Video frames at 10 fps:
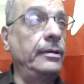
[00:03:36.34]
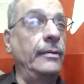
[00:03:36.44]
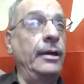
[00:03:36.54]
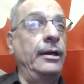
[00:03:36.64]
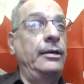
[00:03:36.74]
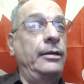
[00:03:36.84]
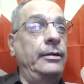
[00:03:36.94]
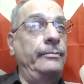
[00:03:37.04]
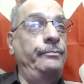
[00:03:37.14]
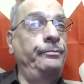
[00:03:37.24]

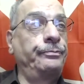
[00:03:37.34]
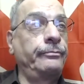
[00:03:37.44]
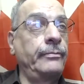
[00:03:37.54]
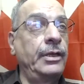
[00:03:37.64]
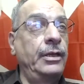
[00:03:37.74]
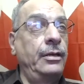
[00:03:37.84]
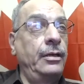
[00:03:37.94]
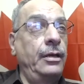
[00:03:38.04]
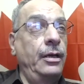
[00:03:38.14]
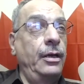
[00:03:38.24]
Um,
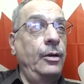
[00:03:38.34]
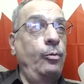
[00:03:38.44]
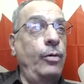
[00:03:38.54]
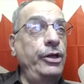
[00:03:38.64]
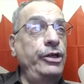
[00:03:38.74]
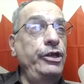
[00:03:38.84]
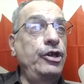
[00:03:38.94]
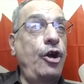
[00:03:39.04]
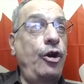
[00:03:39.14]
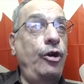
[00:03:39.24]
what do you
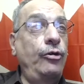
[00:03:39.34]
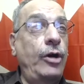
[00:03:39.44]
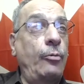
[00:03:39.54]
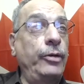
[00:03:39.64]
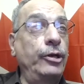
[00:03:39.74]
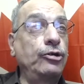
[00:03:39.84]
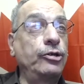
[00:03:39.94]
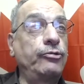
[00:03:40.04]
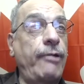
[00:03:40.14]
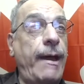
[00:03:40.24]
call a wheel
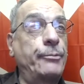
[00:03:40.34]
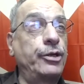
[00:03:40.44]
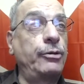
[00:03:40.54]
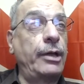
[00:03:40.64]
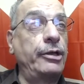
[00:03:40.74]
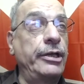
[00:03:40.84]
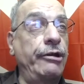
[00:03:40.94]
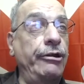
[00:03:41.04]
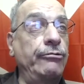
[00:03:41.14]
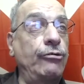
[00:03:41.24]
contraption that you
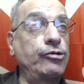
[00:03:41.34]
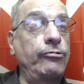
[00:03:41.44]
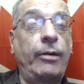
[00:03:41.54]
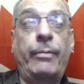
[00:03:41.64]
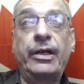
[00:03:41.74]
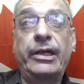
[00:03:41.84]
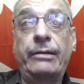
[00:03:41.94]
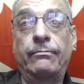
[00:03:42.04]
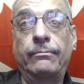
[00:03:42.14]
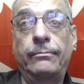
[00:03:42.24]
carry grocery? A buggy.
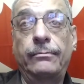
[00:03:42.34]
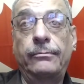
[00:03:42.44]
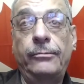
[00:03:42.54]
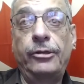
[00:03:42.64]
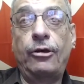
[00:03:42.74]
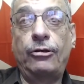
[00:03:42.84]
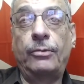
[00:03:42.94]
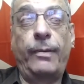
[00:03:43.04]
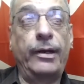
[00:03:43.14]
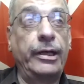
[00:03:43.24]
We call it a
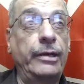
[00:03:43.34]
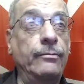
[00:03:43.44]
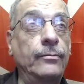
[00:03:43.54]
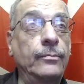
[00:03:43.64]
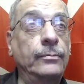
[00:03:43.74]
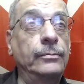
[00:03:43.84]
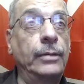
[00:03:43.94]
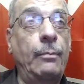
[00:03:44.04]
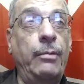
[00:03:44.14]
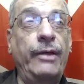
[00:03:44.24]
buggy.
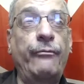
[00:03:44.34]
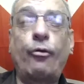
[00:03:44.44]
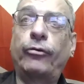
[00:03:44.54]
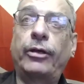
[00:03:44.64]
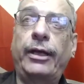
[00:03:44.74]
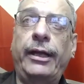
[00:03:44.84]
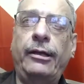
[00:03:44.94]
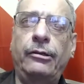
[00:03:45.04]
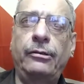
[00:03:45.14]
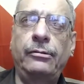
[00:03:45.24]
I believe over in
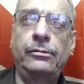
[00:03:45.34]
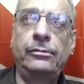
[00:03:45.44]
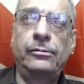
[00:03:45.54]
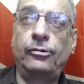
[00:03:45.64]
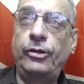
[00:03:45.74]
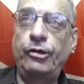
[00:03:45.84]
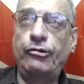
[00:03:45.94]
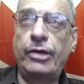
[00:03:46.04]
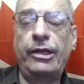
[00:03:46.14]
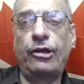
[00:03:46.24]
England or the UK
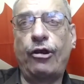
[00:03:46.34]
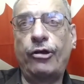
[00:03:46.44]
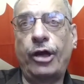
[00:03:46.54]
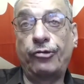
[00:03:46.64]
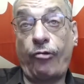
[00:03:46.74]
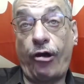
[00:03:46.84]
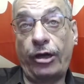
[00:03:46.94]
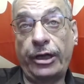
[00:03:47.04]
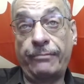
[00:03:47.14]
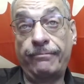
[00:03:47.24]
they call it a trolley.